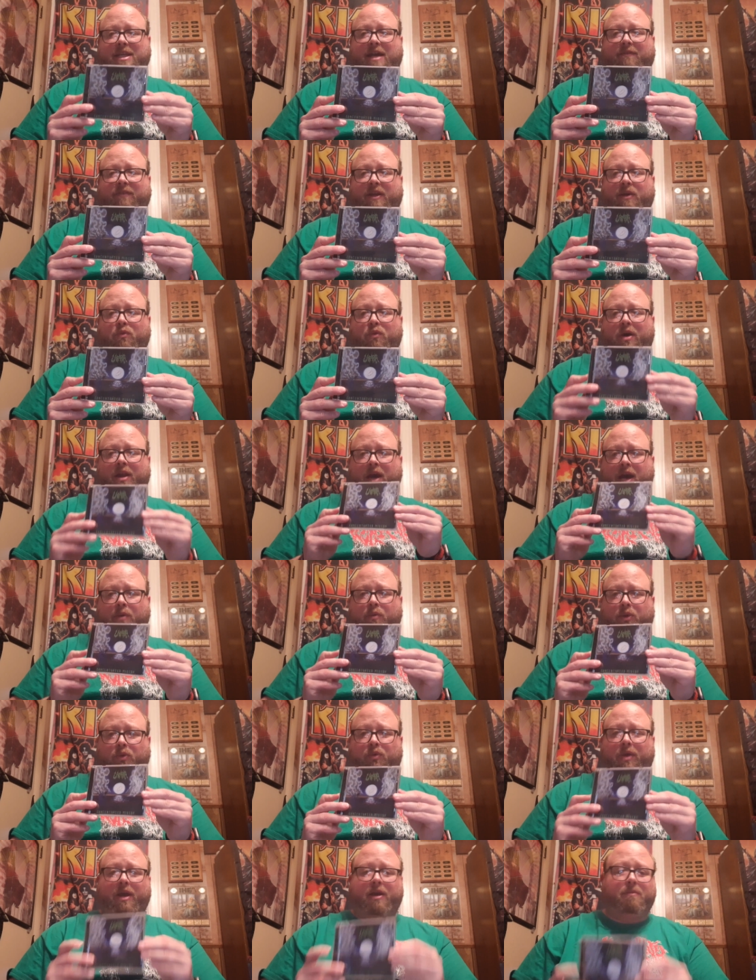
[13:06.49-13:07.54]
definitely one I
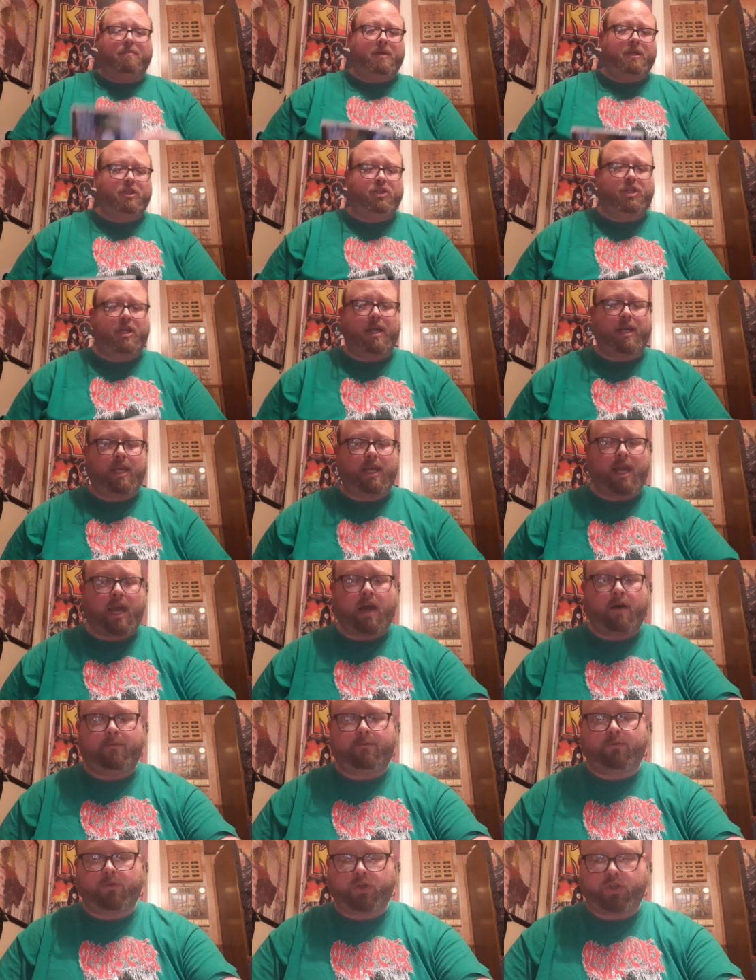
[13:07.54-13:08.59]
would recommend checking
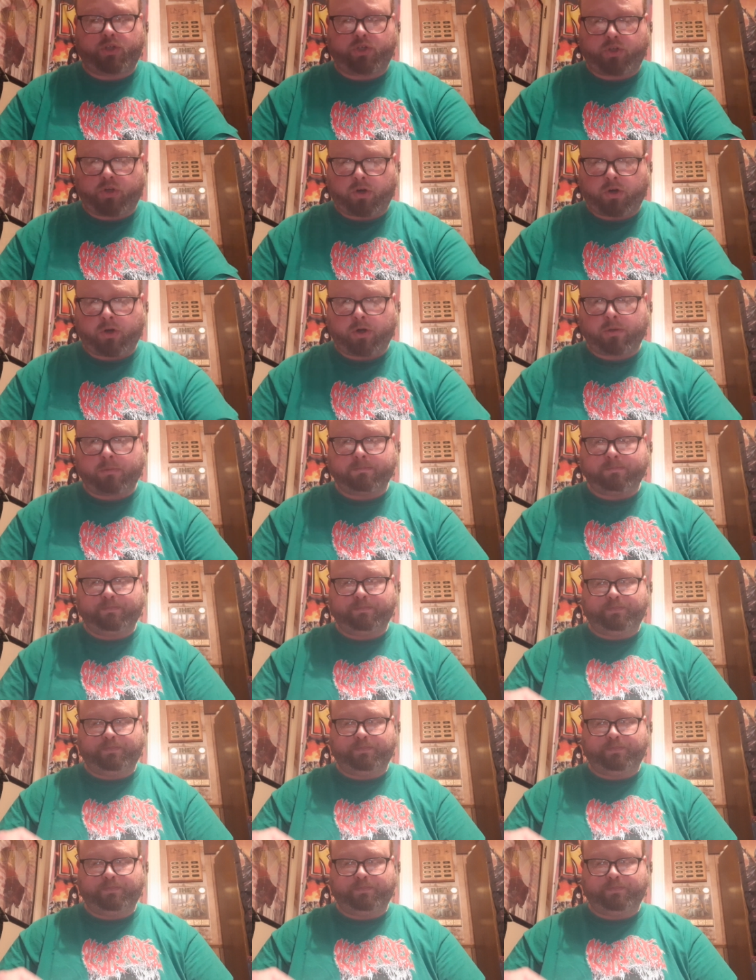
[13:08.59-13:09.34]
out for sure.